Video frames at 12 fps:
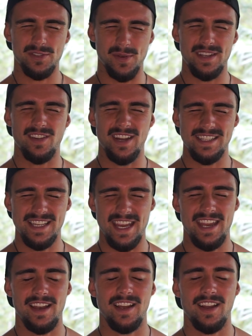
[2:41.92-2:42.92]
at
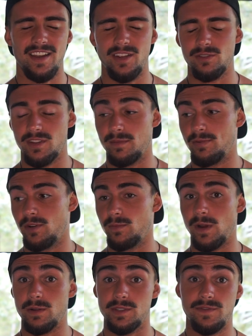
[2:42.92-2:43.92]
19, I kind of got to the point
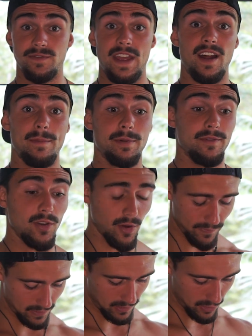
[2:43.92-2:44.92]
where I was fed up of
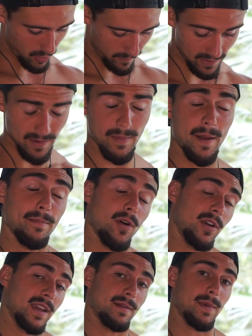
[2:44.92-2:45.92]
not feeling confident in my
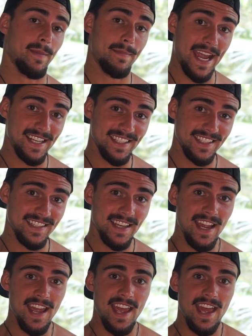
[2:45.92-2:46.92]
body and my pectus.
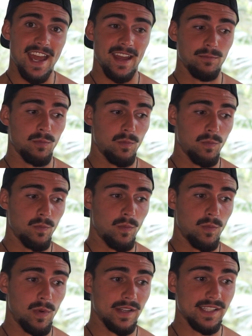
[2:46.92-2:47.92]

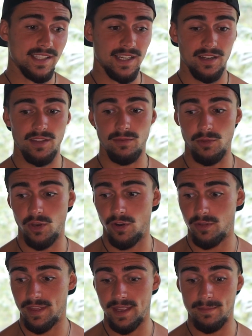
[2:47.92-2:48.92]
Once I started,
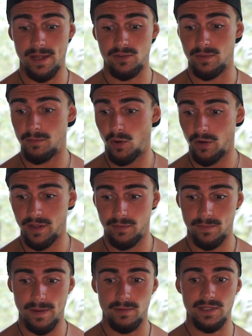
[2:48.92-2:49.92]
thinking about doing modeling,
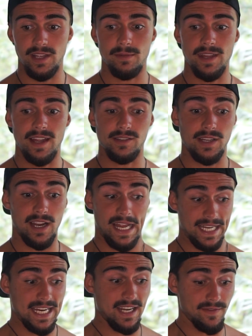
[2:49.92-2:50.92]
and people telling me that, I was like,
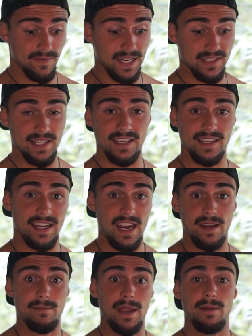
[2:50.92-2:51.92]
I need to fix this. I
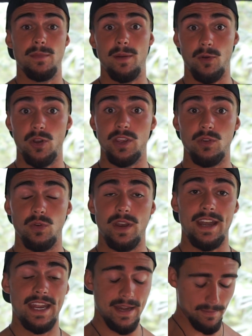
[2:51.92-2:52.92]
need to make my body good.
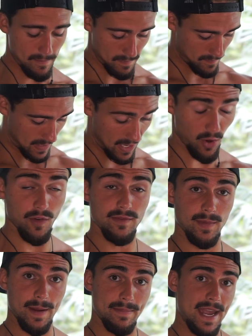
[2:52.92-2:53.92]
I need to get
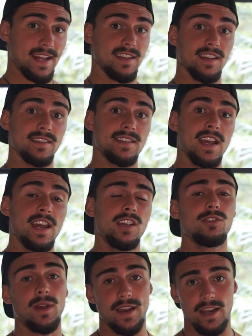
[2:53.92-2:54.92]
over my pectus
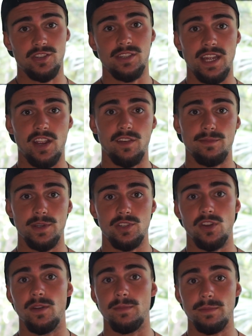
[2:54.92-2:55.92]
so I can actually take off my
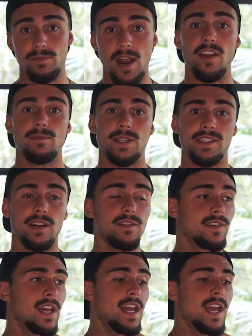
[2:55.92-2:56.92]
shirt and be proud of
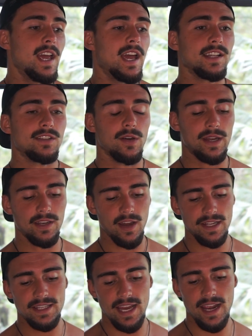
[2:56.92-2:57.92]
myself. And so at
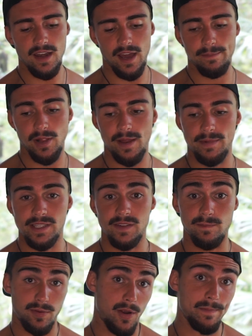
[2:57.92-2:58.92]
19, I applied
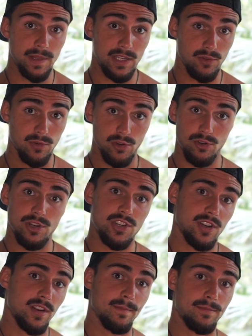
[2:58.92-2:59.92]
myself properly to
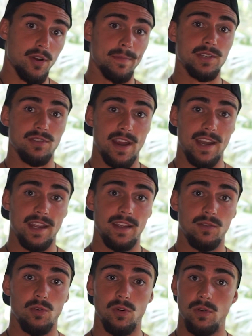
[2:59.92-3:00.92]
nutrition and proper
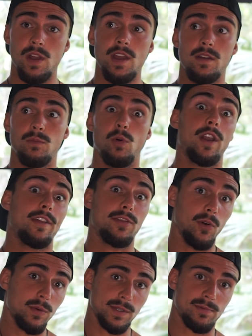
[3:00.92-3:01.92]
training, or what I
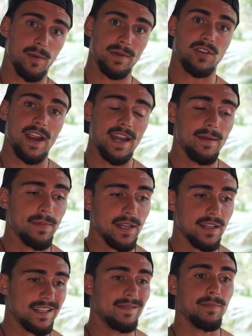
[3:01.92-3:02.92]
thought was proper training,
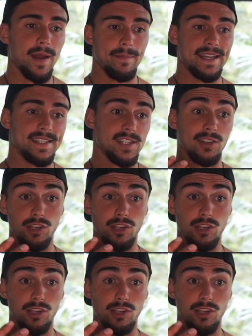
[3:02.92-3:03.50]
but did my best to